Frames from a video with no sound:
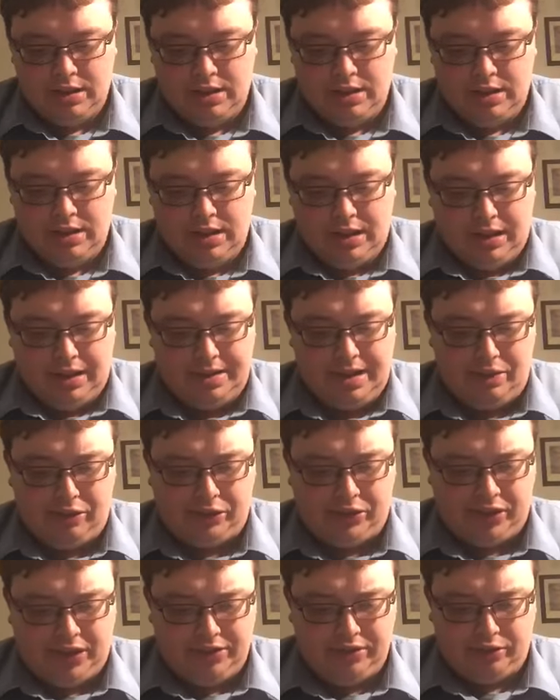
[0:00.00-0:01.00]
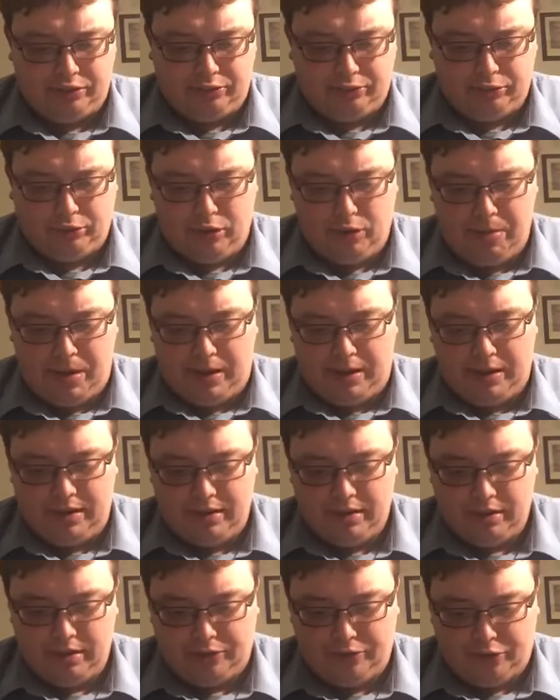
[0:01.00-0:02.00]
Now the sons of Reuben, the
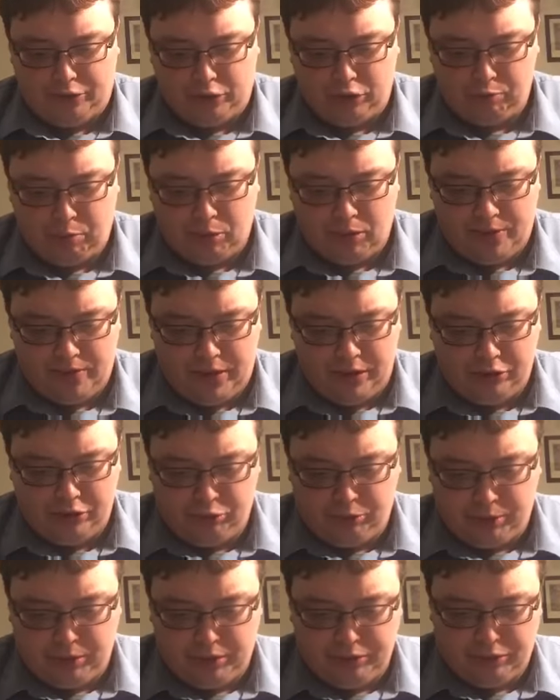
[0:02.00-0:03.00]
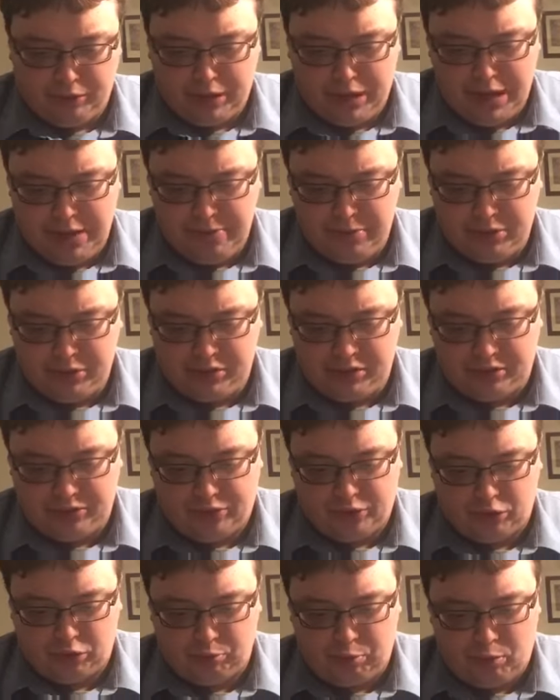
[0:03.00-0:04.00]
firstborn of Israel, for he was the
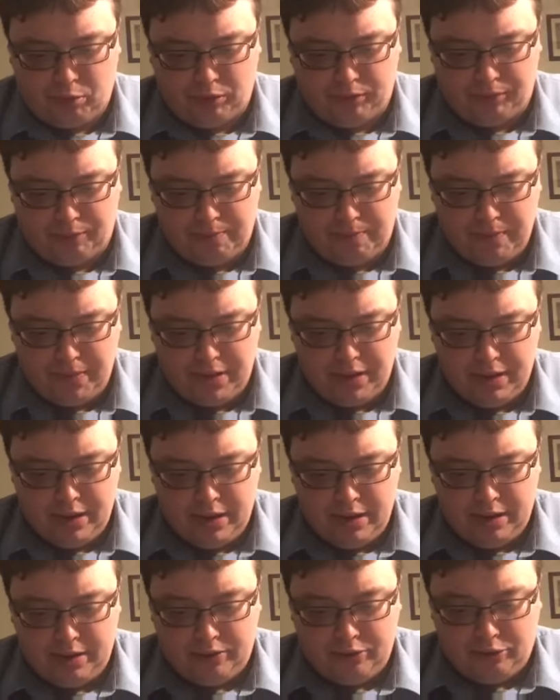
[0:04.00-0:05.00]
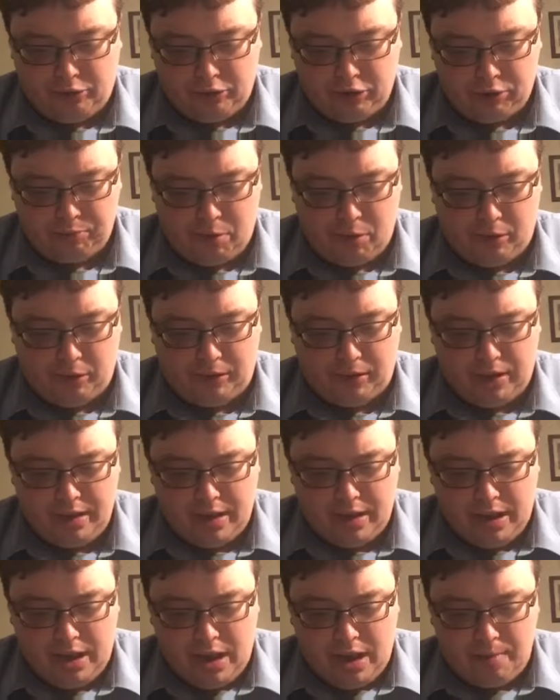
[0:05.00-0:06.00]
firstborn, firstborn,
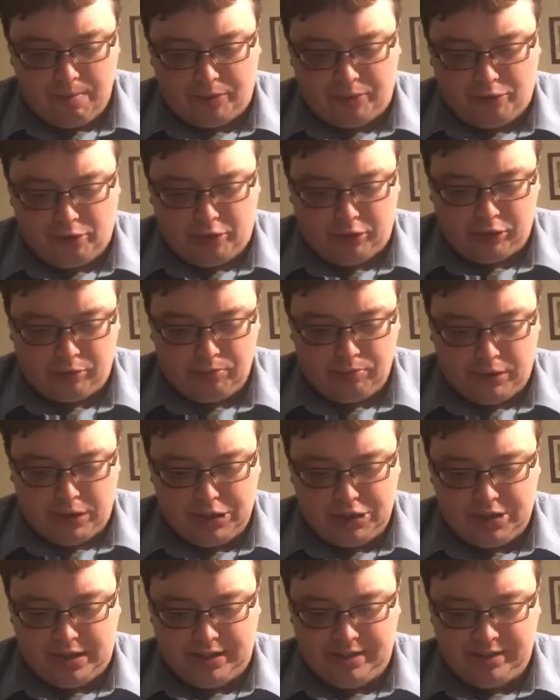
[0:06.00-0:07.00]
but for as much as